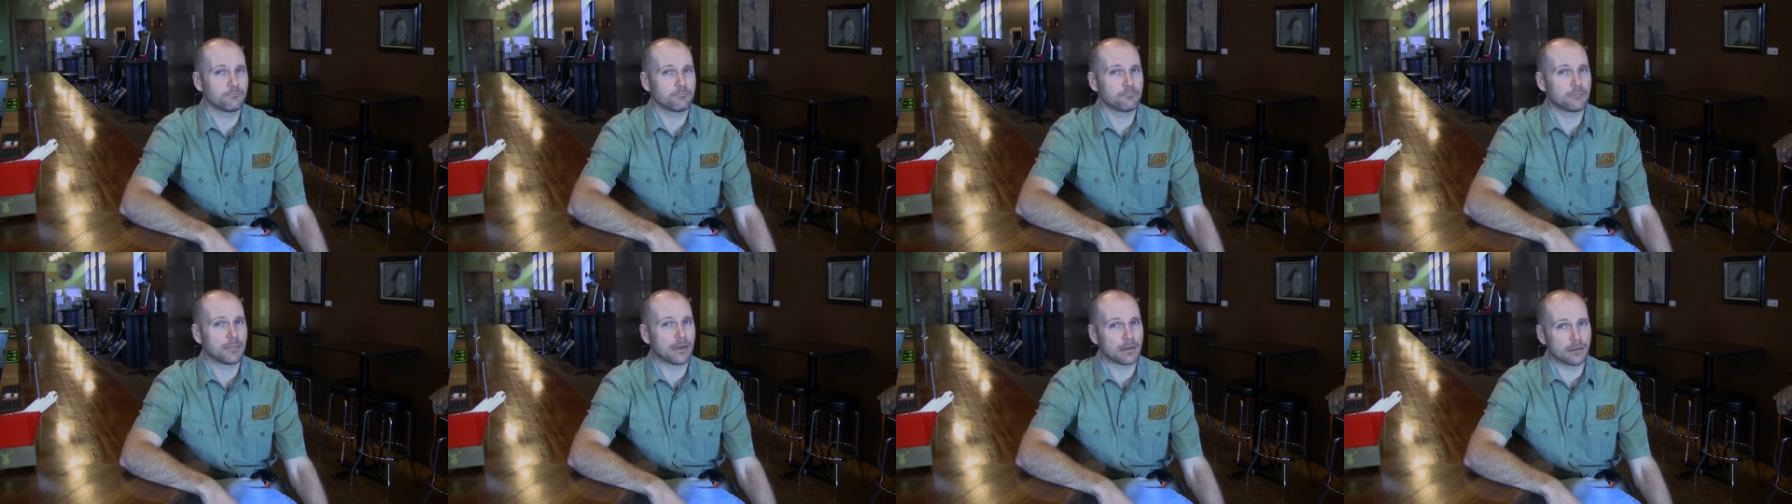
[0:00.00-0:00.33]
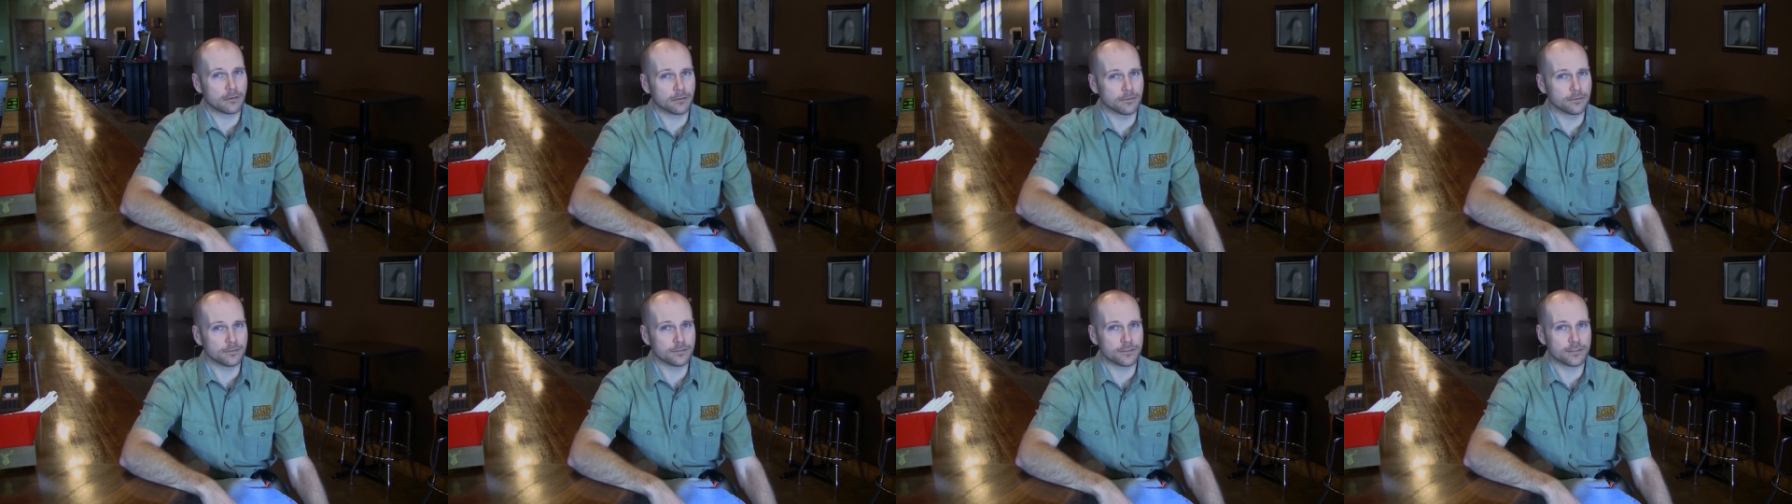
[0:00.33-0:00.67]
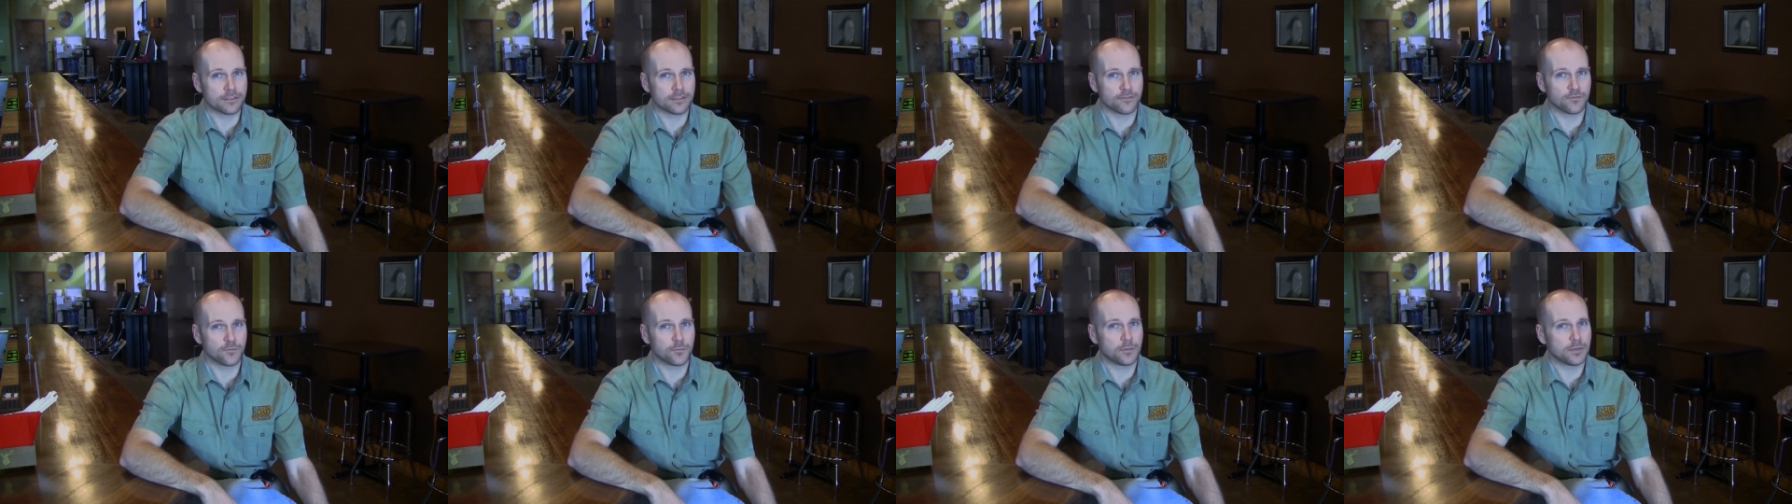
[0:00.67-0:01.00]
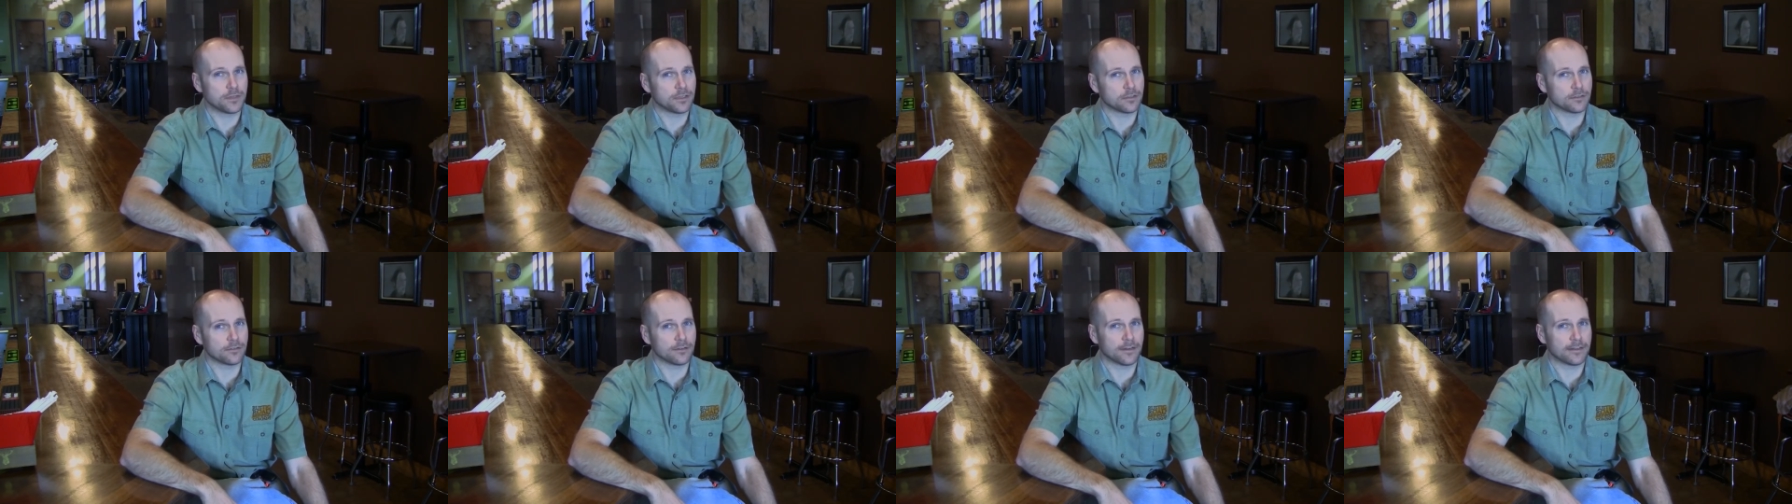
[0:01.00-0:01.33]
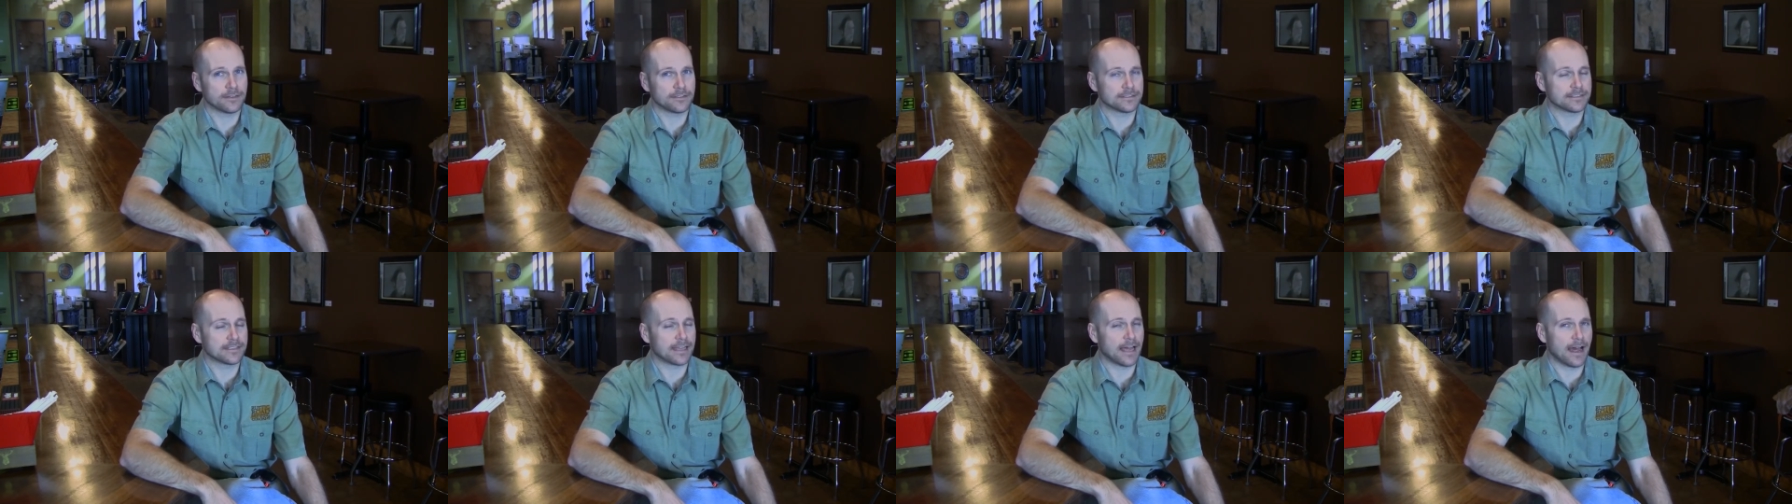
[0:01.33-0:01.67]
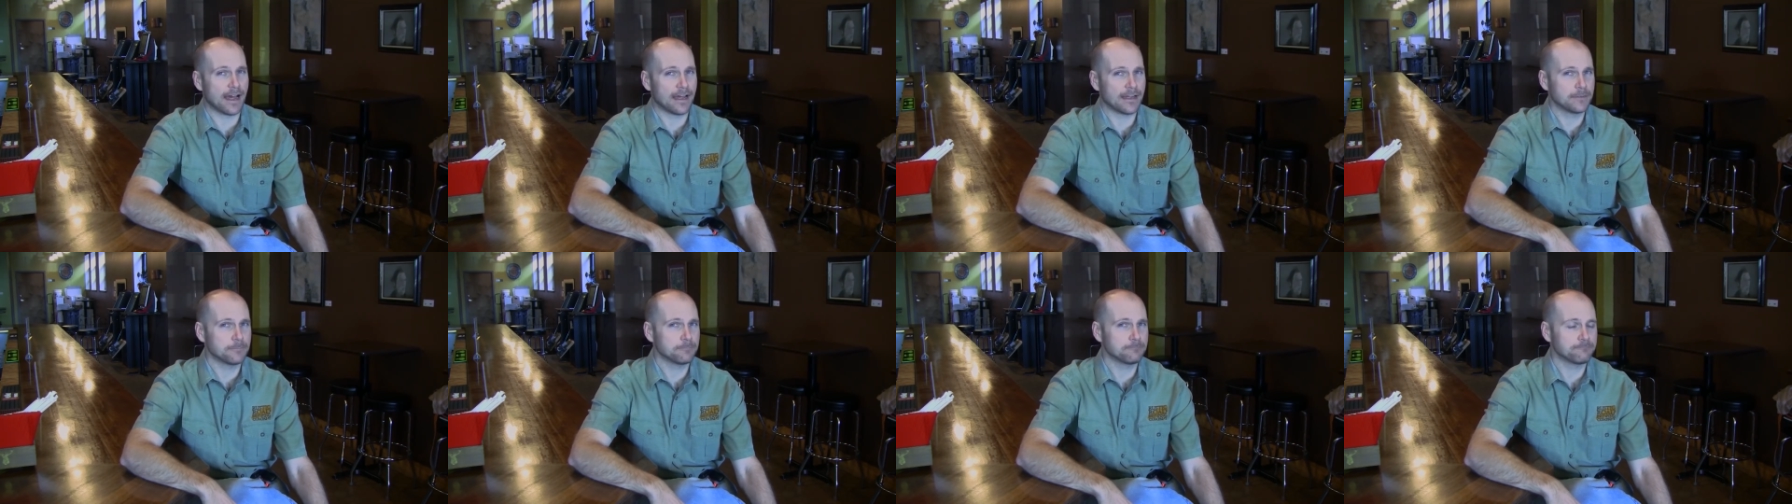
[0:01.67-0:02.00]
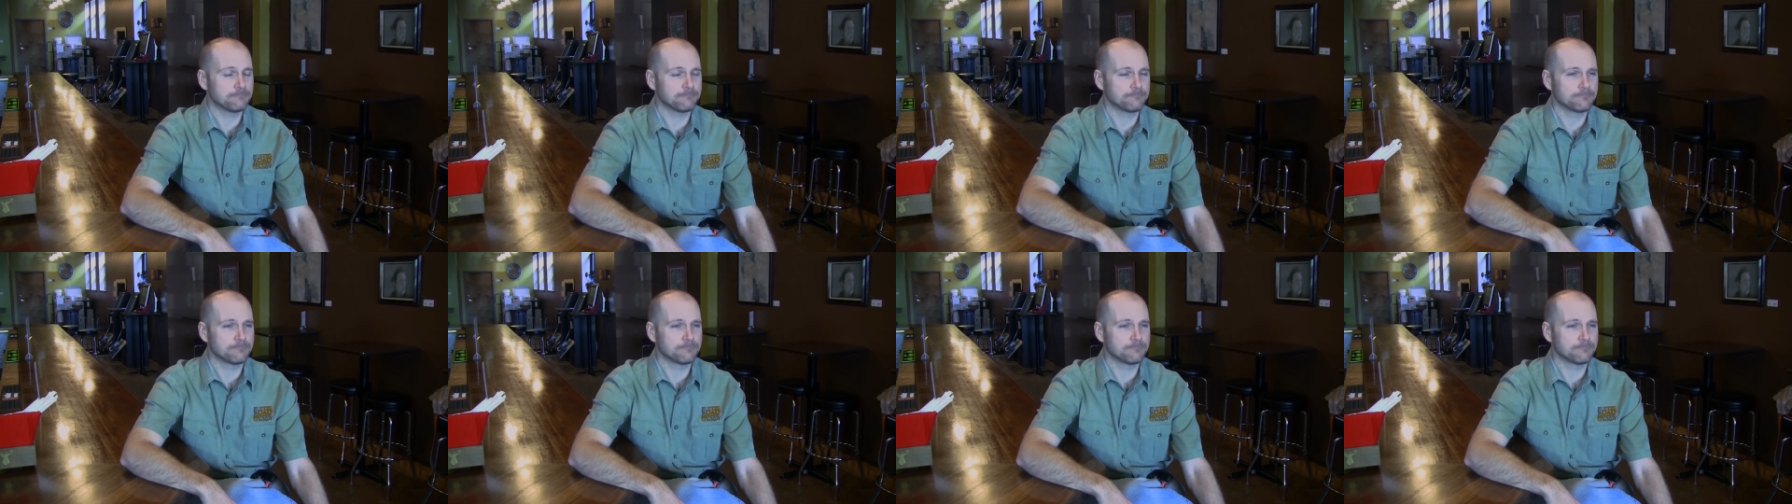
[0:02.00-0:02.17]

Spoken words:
barrels of beer at a time,